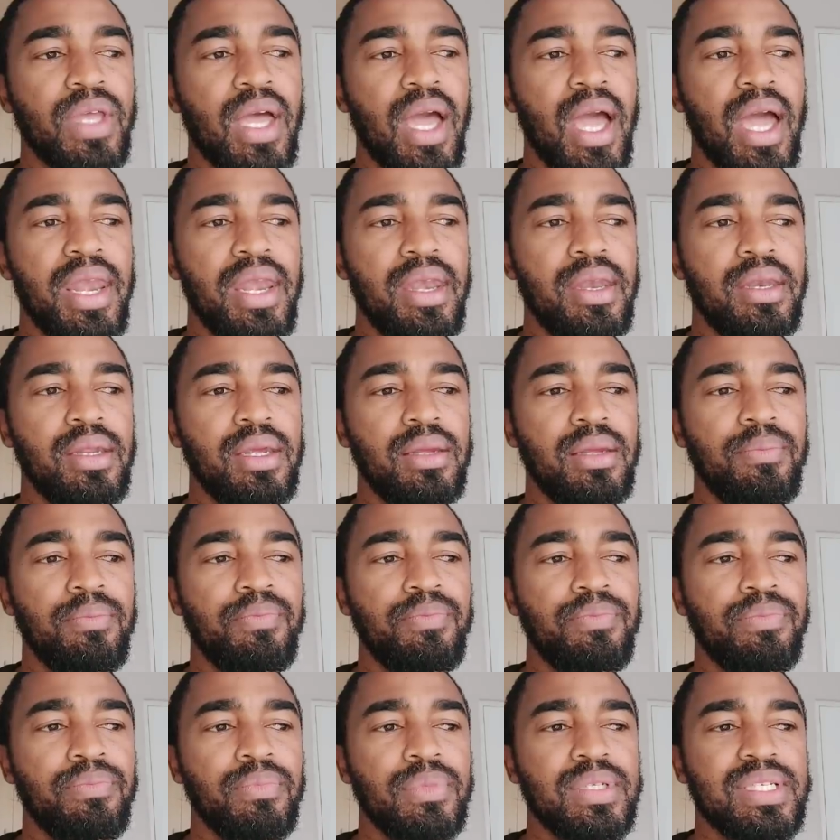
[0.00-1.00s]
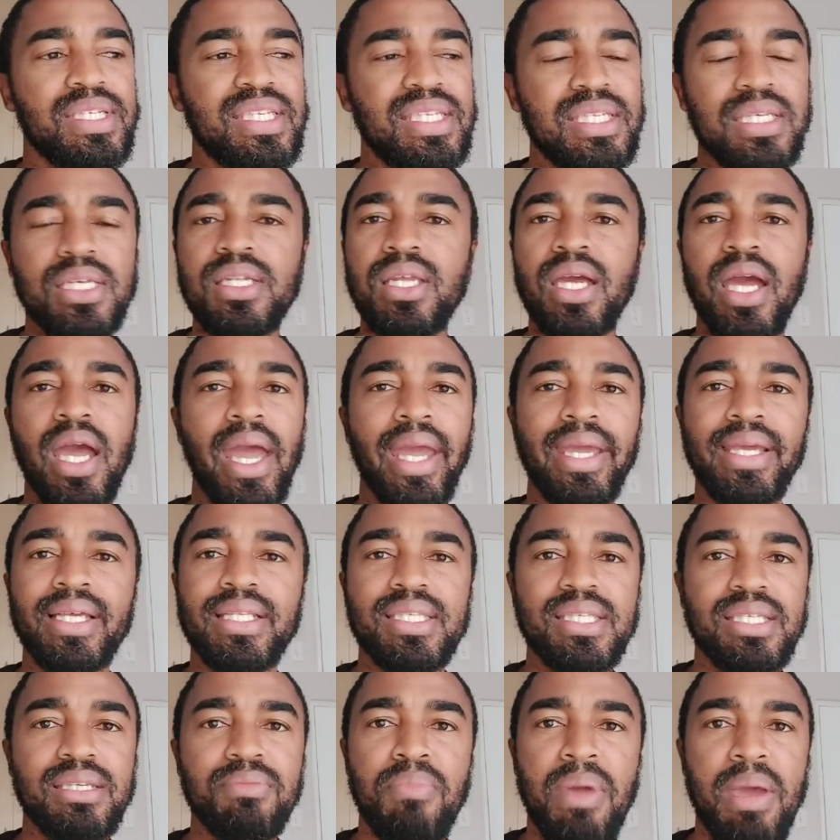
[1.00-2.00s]
and senior
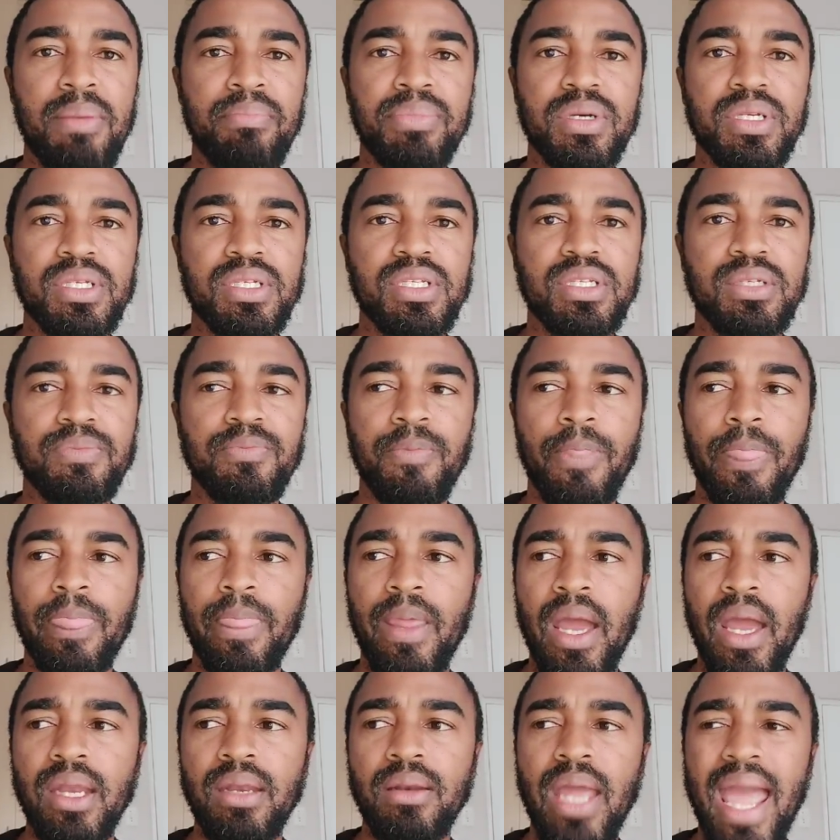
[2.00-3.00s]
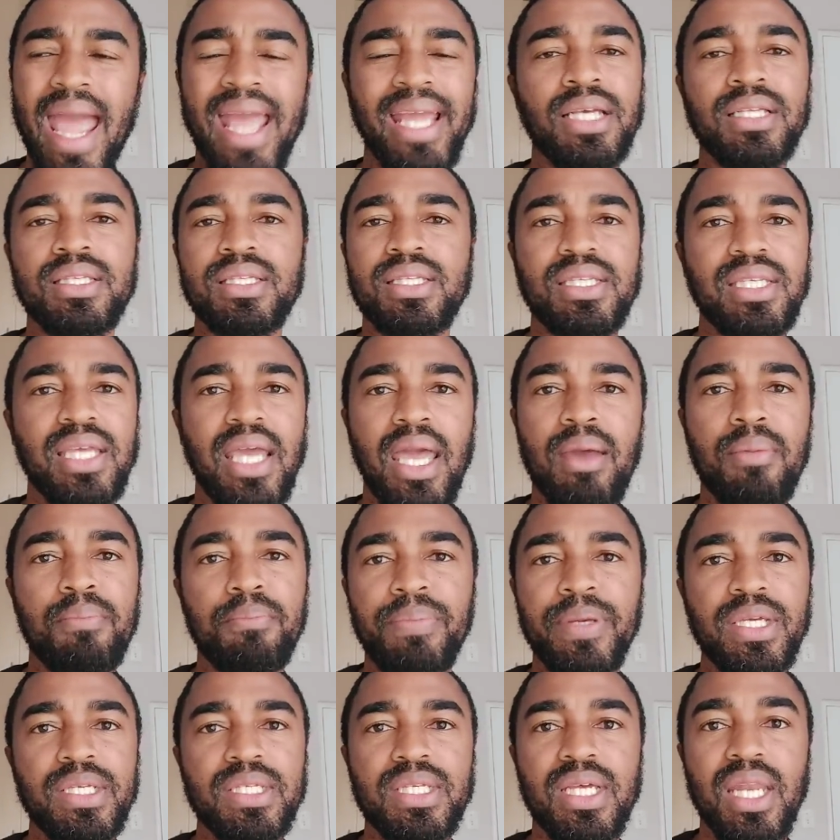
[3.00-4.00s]
ANC members and ANC
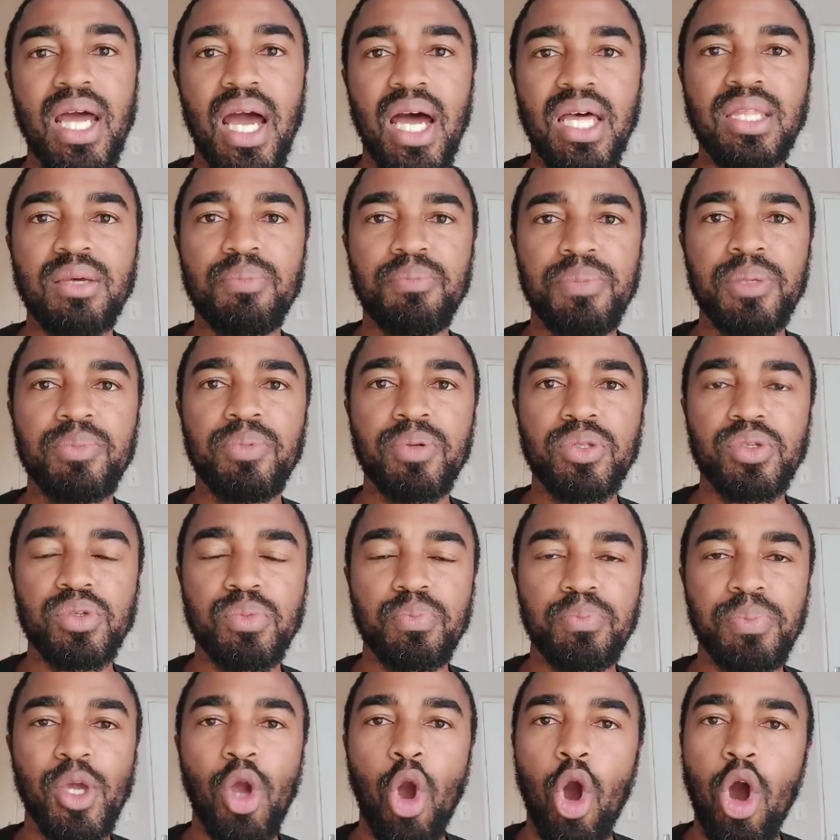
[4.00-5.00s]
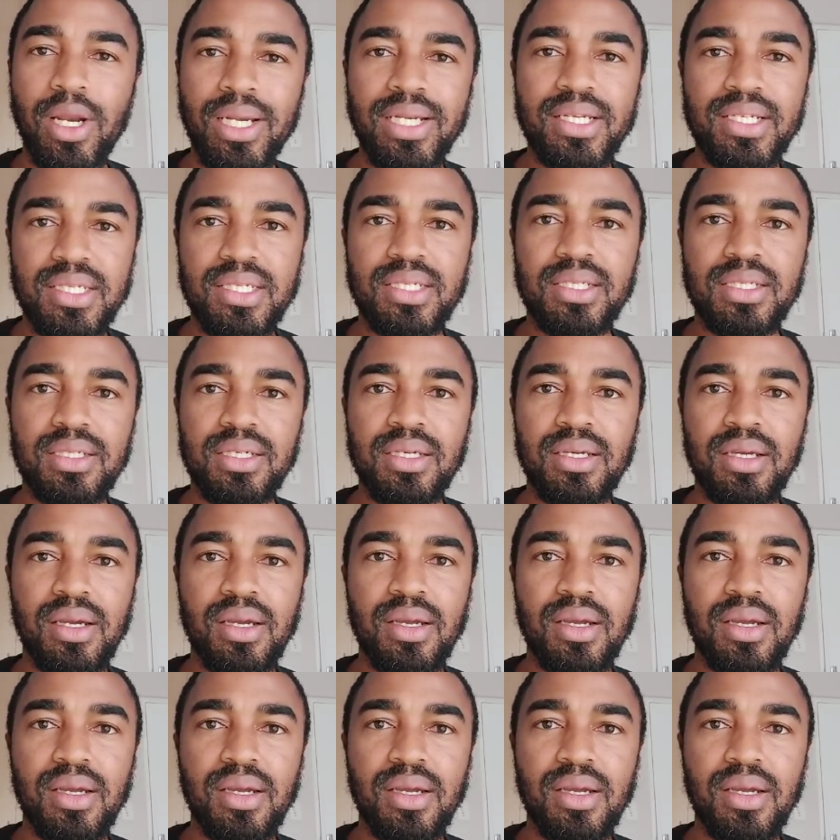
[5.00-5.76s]
MPs and other people to be honest